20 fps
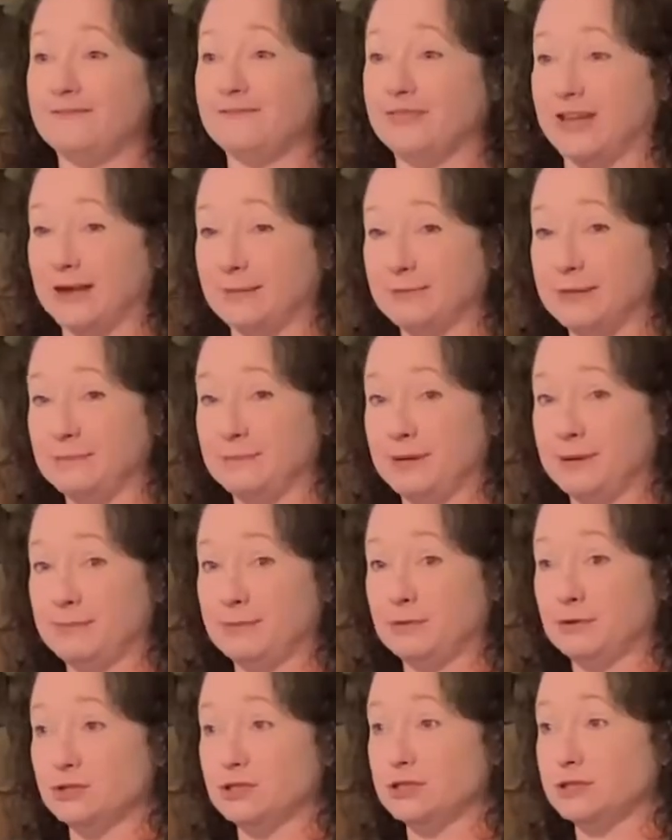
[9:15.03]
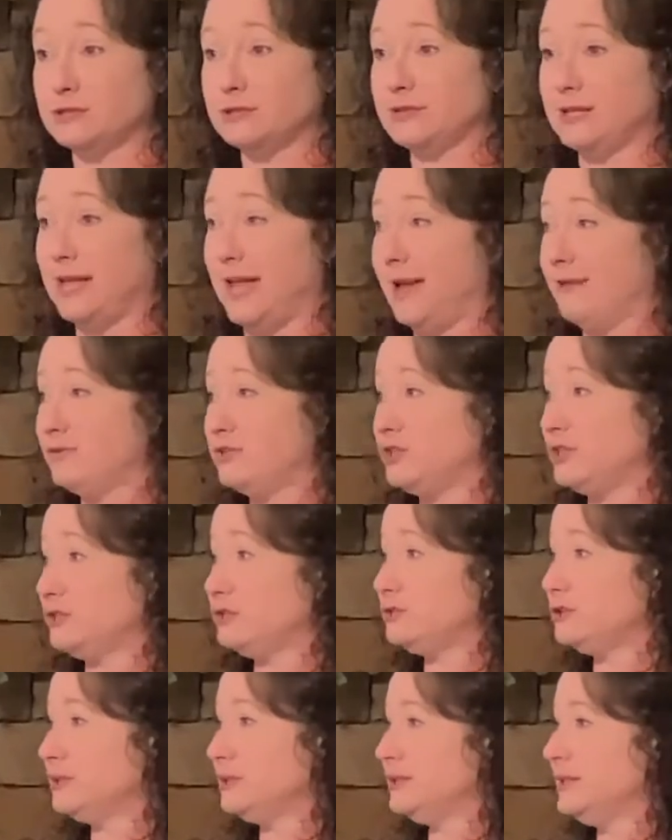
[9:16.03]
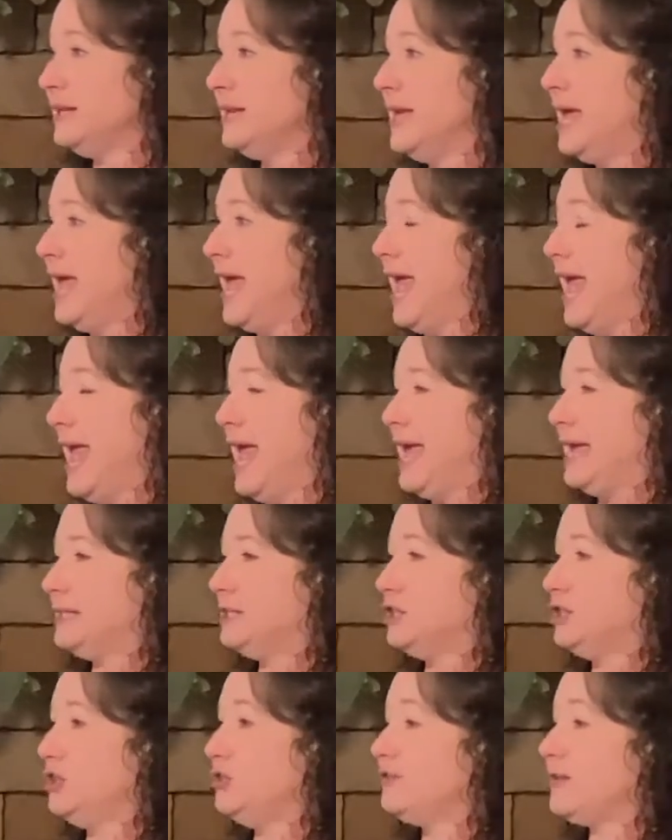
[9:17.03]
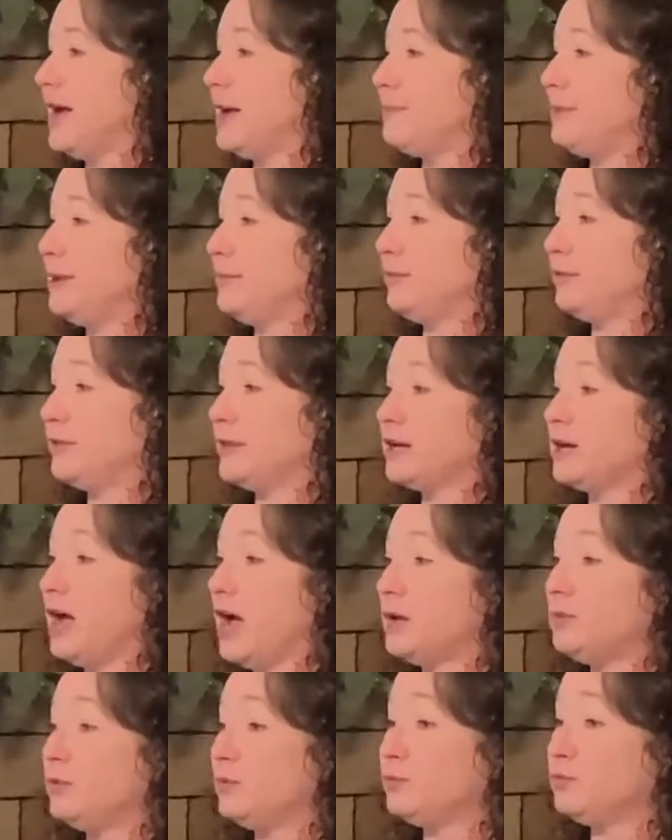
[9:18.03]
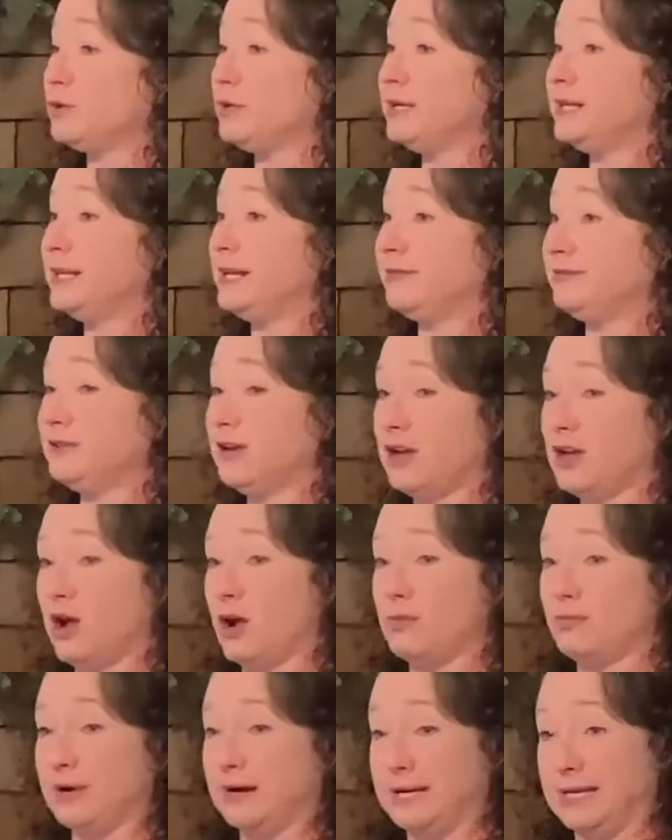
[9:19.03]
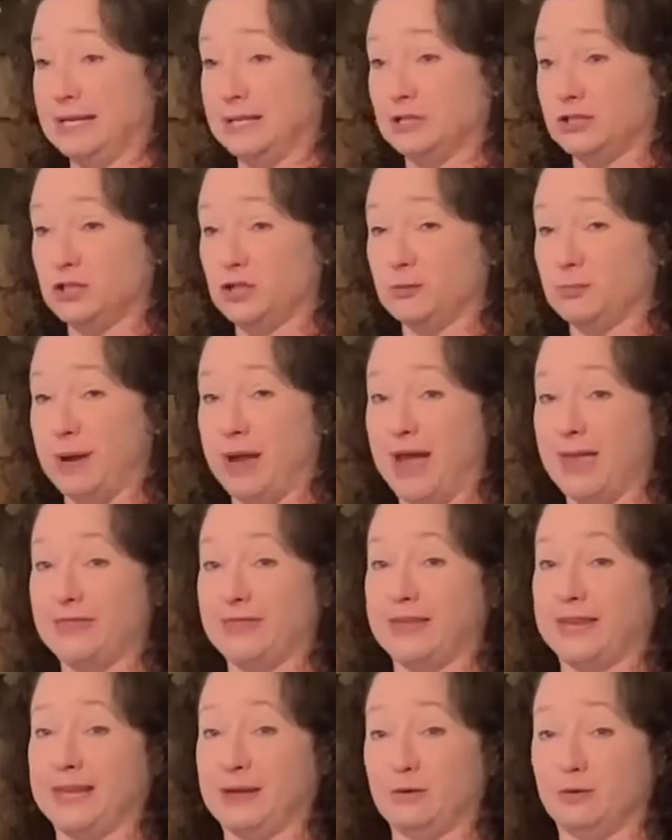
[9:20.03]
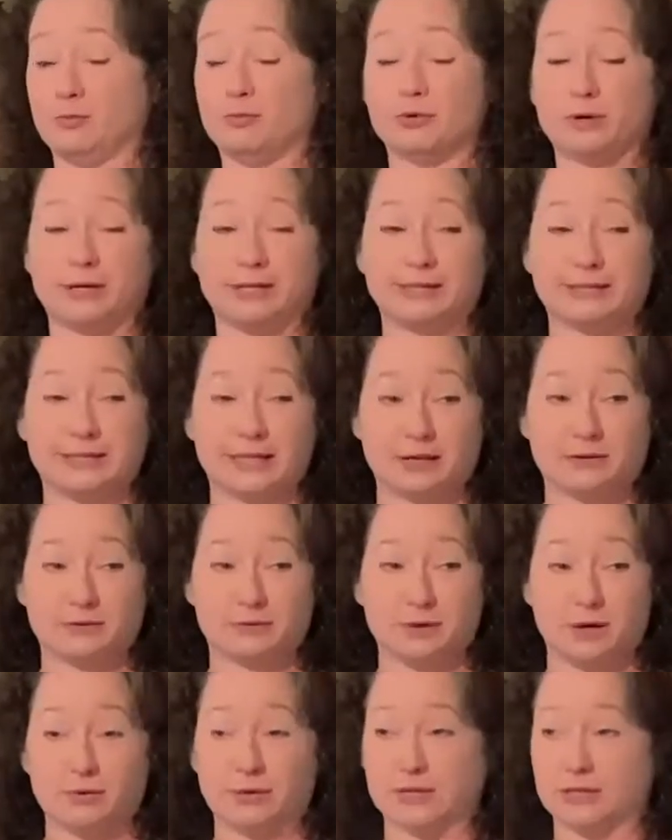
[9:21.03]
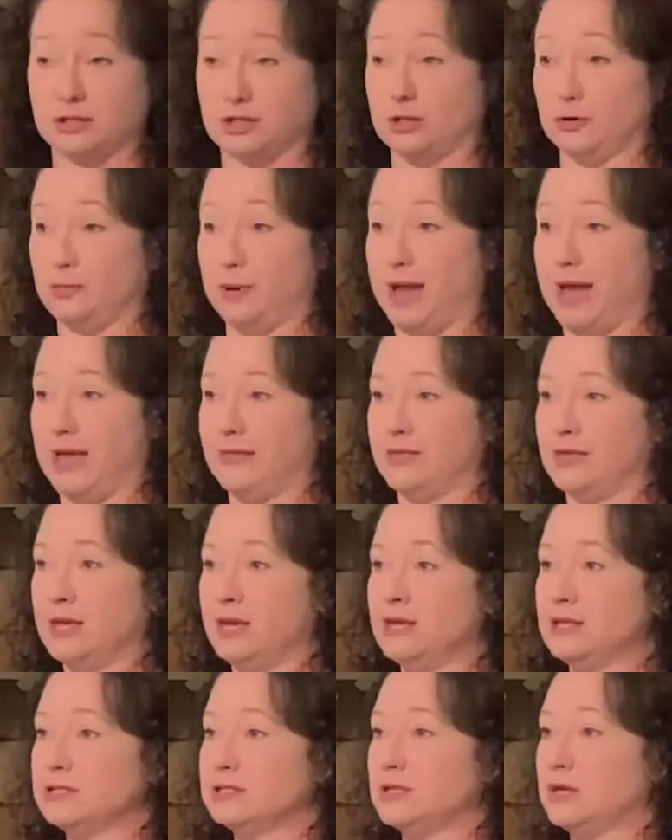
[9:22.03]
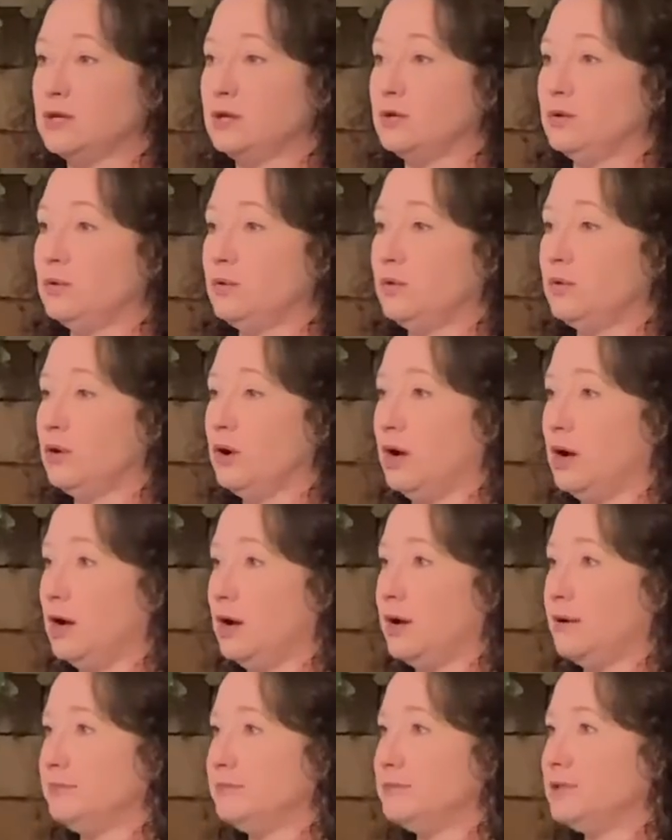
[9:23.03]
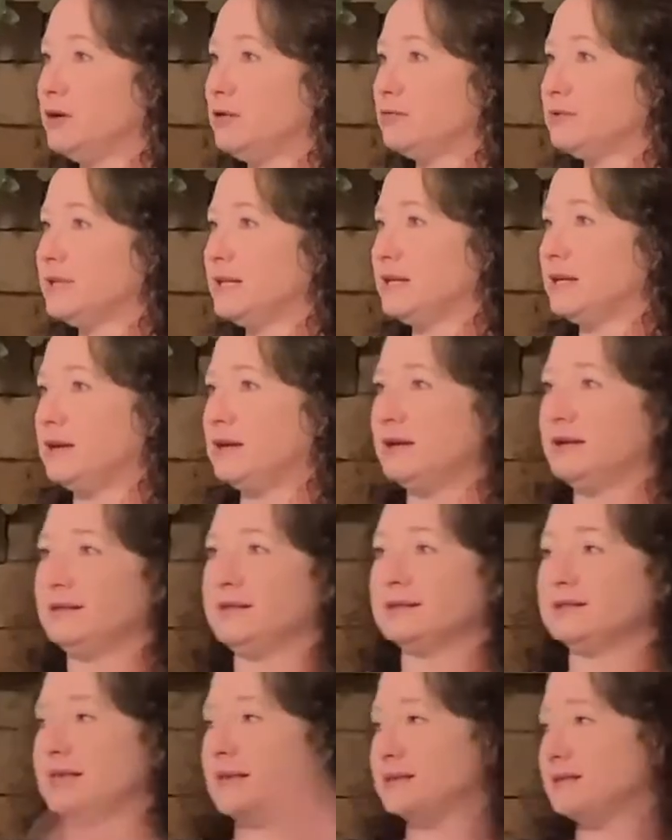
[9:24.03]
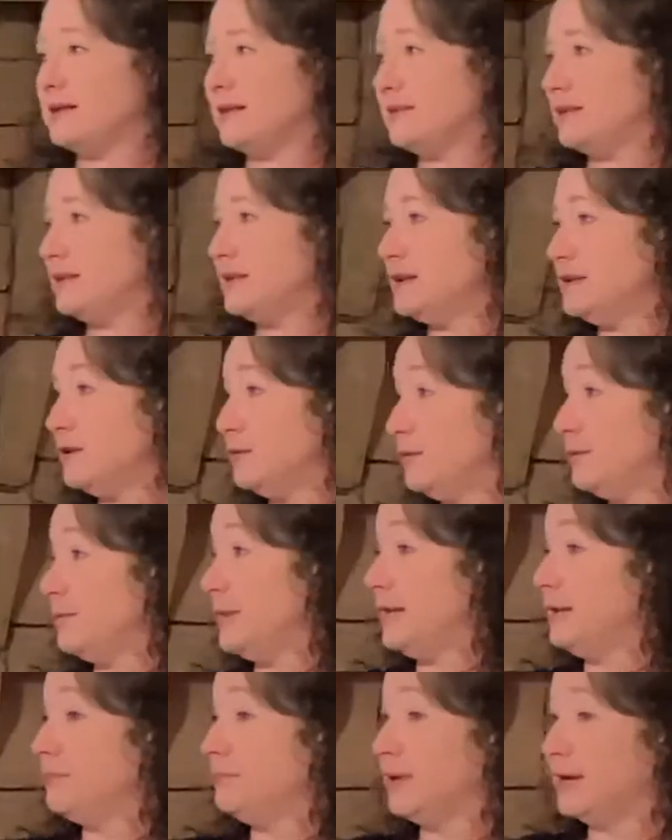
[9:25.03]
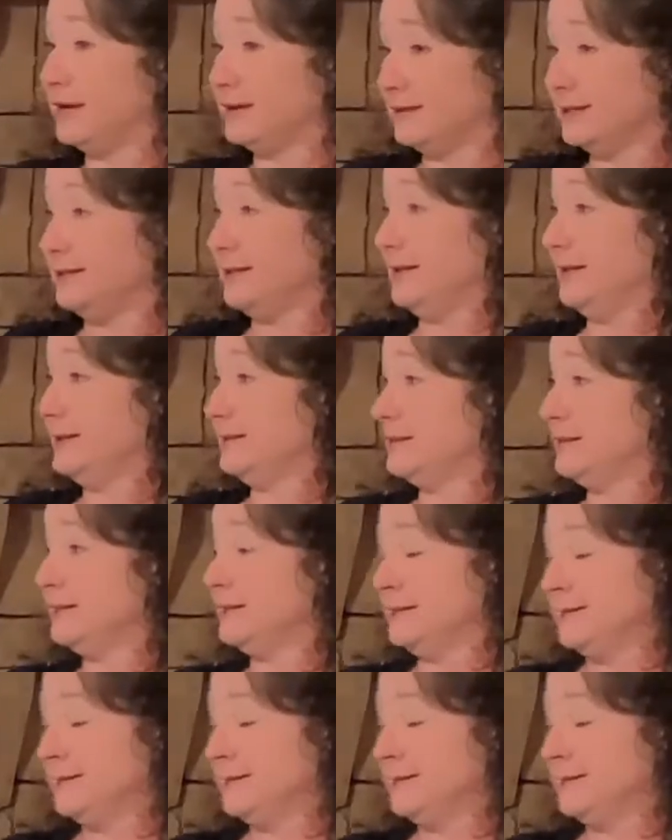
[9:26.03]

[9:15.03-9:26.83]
family members that have children, and you've got people that God will bring, if not already into your path, that he will bring down the road into your path. So don't think, oh, this has nothing to do with me, because it does.